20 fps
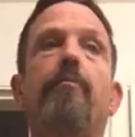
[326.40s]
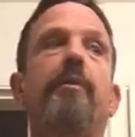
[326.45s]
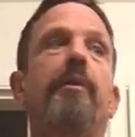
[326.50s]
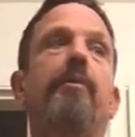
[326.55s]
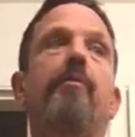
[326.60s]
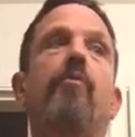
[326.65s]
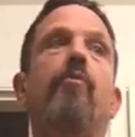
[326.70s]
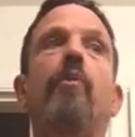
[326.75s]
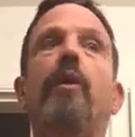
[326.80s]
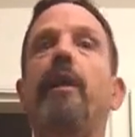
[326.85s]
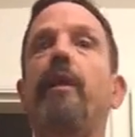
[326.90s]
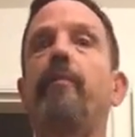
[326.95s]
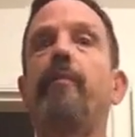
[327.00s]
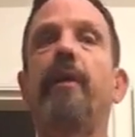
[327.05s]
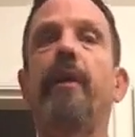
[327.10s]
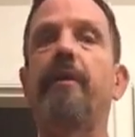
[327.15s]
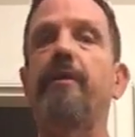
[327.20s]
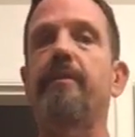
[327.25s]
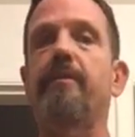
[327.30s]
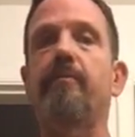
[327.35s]
been way
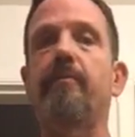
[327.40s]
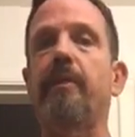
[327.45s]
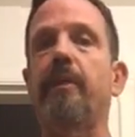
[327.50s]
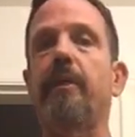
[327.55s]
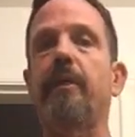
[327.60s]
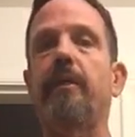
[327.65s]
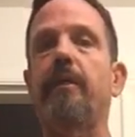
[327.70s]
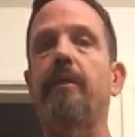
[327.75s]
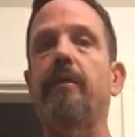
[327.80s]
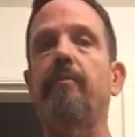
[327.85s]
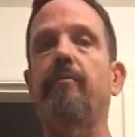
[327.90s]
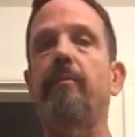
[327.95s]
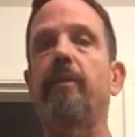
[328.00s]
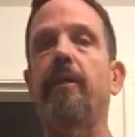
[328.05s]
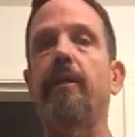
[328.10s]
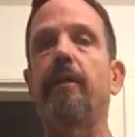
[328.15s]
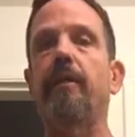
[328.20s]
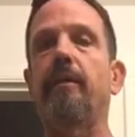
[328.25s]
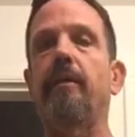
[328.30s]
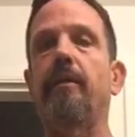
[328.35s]
past my
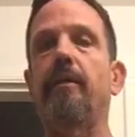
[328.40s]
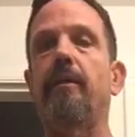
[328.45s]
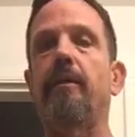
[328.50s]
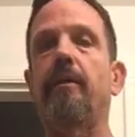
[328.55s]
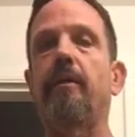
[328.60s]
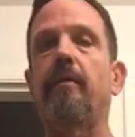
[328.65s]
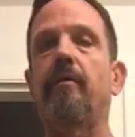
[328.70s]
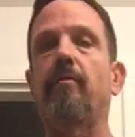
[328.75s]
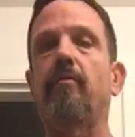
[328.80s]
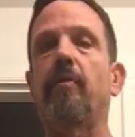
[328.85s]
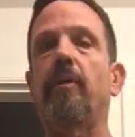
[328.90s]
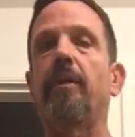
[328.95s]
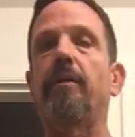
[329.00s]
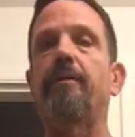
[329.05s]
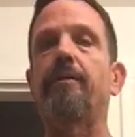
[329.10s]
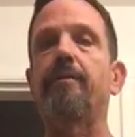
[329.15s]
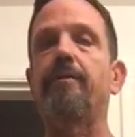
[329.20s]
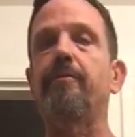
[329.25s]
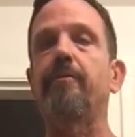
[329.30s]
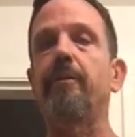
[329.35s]

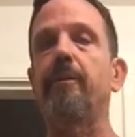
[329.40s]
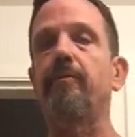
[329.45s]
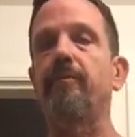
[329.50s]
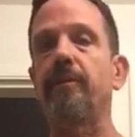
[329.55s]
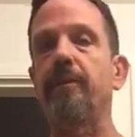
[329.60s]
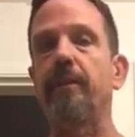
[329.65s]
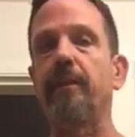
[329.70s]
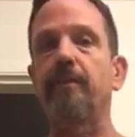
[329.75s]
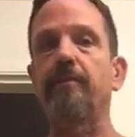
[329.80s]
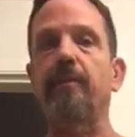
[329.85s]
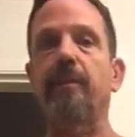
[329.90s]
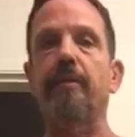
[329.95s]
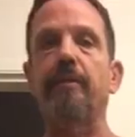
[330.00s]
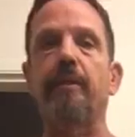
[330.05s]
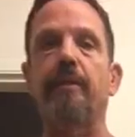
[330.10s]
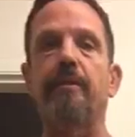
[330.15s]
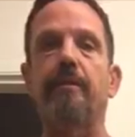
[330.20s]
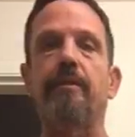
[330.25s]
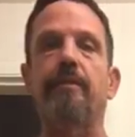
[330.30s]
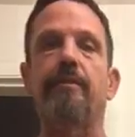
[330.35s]
wildest dreams and
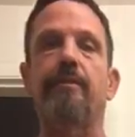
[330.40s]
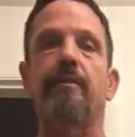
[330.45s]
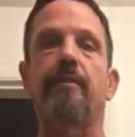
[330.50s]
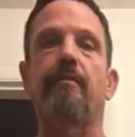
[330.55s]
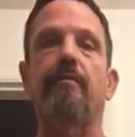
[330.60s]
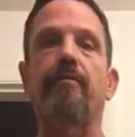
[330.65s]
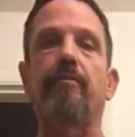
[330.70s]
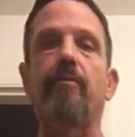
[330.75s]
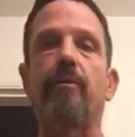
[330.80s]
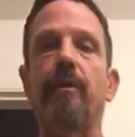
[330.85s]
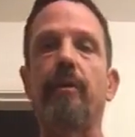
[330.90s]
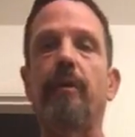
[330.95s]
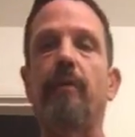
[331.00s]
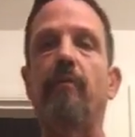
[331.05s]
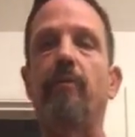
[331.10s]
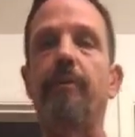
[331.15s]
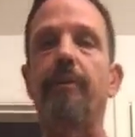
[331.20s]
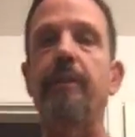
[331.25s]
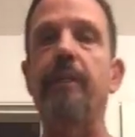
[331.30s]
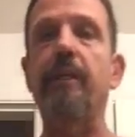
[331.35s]
expectations of where it
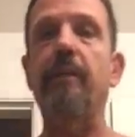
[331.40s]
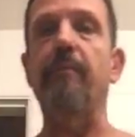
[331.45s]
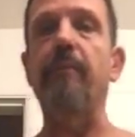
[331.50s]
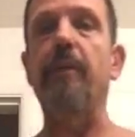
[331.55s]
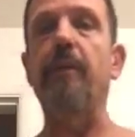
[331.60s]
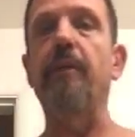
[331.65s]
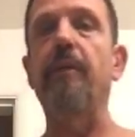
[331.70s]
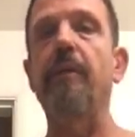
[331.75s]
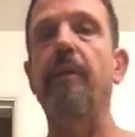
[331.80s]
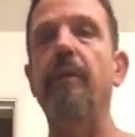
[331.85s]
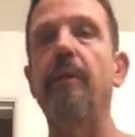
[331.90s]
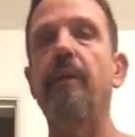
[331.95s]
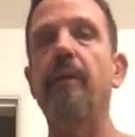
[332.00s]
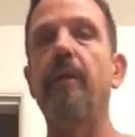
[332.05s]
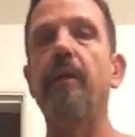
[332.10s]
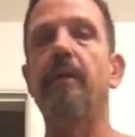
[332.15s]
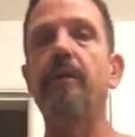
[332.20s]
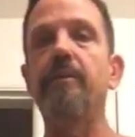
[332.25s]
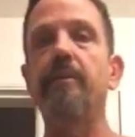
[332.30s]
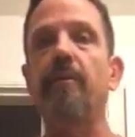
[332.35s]
would take me.
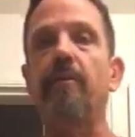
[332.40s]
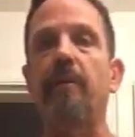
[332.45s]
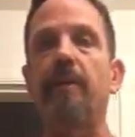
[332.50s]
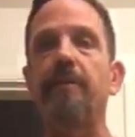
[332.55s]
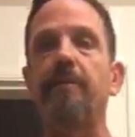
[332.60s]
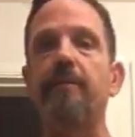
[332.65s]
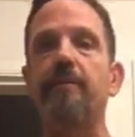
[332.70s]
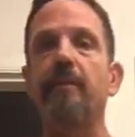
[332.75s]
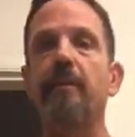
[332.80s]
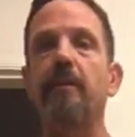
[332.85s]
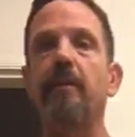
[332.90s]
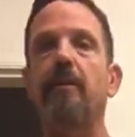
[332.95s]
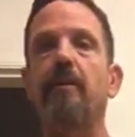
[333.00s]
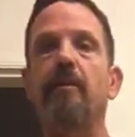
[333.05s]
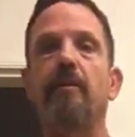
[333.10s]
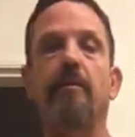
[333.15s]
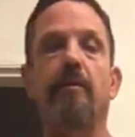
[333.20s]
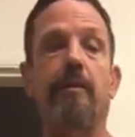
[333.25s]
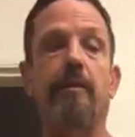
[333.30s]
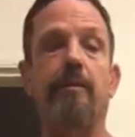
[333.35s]
So let's see
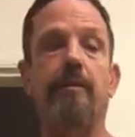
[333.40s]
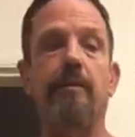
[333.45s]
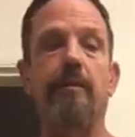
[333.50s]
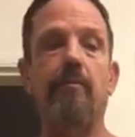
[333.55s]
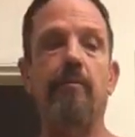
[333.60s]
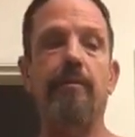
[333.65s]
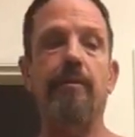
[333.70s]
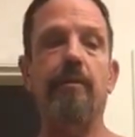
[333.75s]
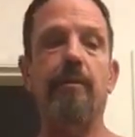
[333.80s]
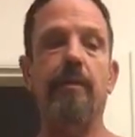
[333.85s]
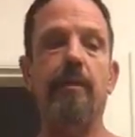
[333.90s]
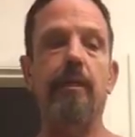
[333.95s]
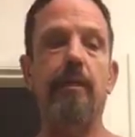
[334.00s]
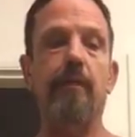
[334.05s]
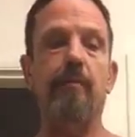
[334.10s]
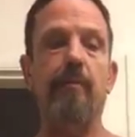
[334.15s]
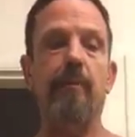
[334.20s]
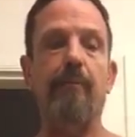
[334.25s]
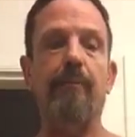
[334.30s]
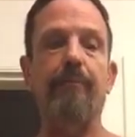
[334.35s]
what's going to
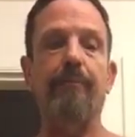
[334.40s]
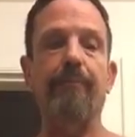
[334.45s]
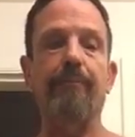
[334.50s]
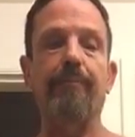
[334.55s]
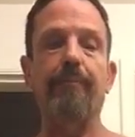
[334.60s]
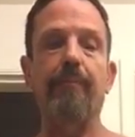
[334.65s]
happen.